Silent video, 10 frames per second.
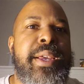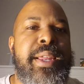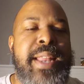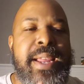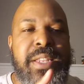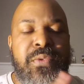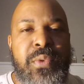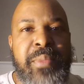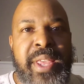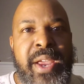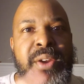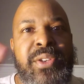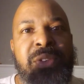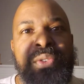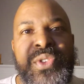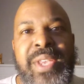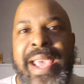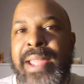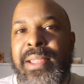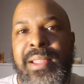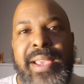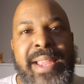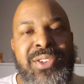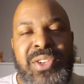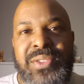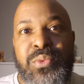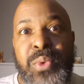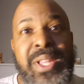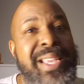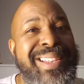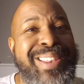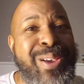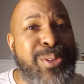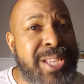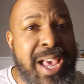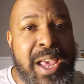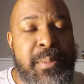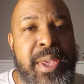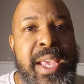connecting from there to Seattle in just really no time,